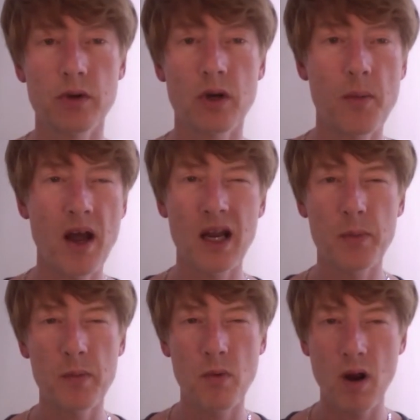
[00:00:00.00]
talk about a little
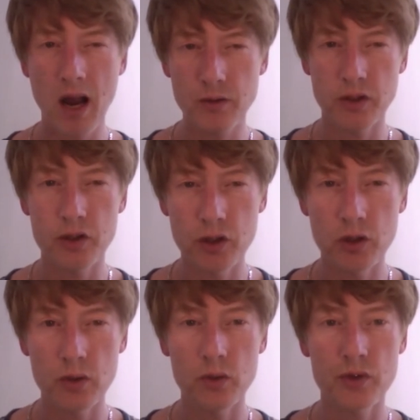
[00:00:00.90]
bit more how to
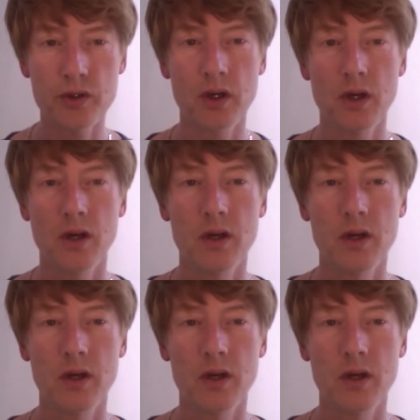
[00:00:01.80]
use